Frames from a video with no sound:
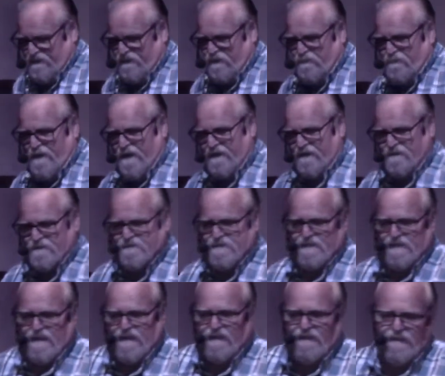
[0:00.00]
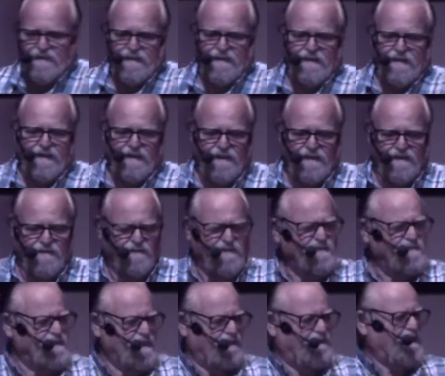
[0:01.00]
an old Model T.
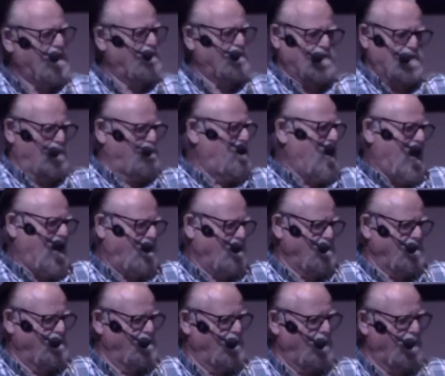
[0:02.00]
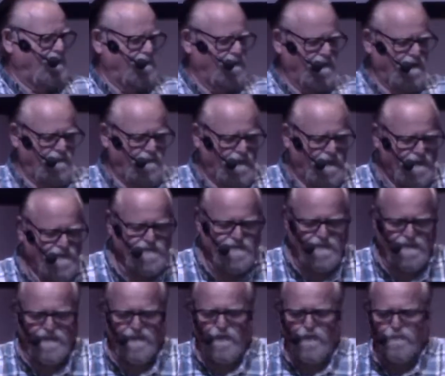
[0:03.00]
was, I think it was a Packard, what it really was,
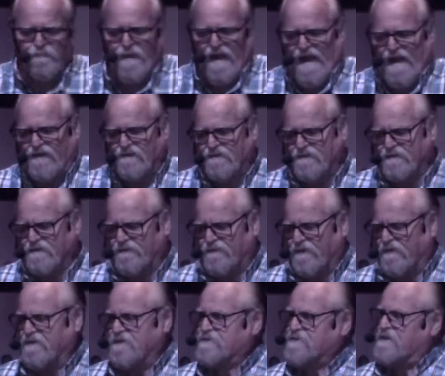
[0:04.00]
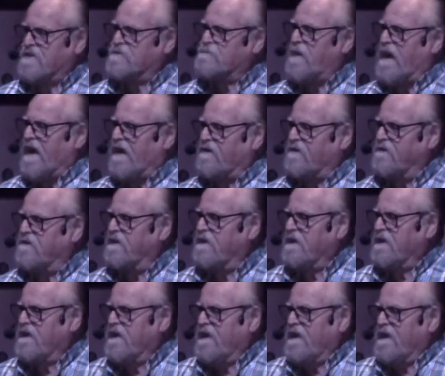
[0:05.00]
an old Packard, a 36 Packard.
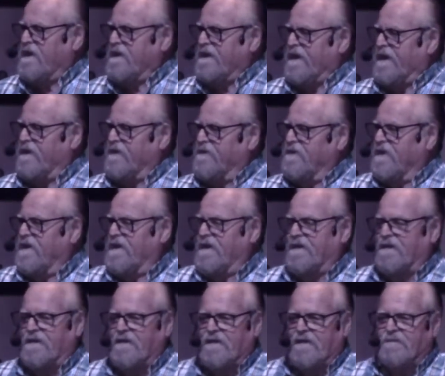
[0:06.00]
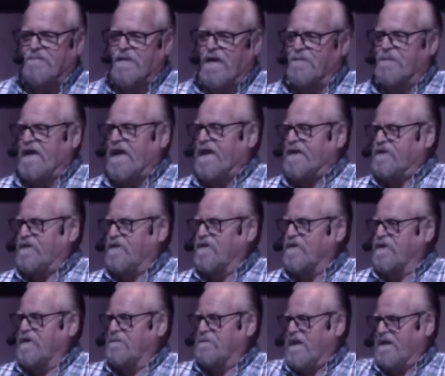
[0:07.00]
You know, the Bubba had the
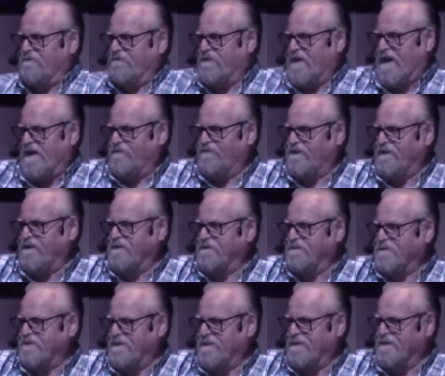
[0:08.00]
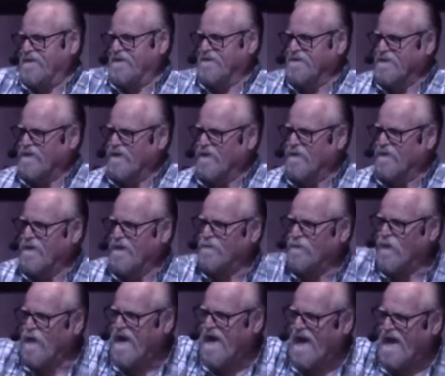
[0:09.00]
hood about five feet, uh, you know,
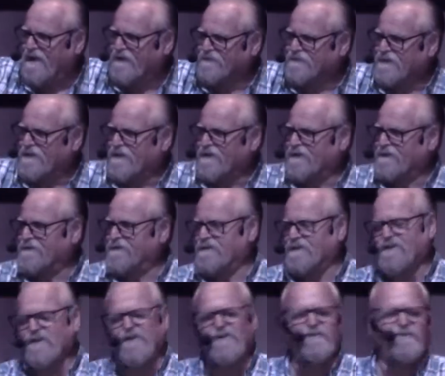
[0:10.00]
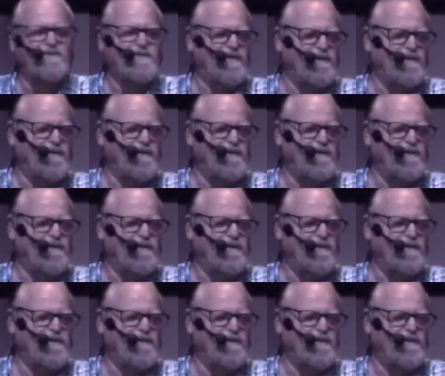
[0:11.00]
way out there, huge,